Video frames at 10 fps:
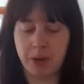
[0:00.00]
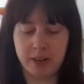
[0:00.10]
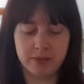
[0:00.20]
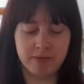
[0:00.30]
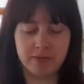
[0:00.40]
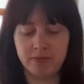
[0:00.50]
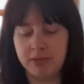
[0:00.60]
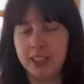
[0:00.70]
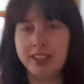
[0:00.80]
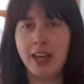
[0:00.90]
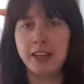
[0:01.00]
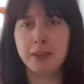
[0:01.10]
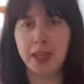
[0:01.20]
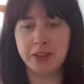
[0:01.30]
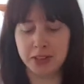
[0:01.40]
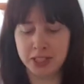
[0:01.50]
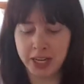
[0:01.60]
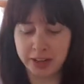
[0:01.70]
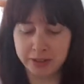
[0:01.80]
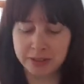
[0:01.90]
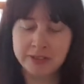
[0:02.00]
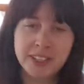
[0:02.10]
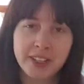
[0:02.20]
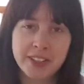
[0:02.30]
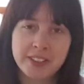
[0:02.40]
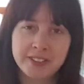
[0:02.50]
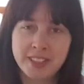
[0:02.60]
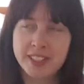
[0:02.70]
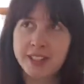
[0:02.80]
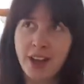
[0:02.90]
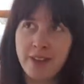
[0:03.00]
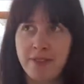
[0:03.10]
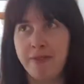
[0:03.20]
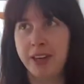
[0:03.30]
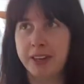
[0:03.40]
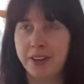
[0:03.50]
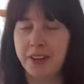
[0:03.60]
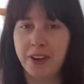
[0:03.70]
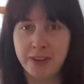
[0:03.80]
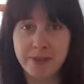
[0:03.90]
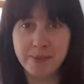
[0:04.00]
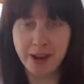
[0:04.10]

but light at the end of the tunnel, you know, in time for me to go home from my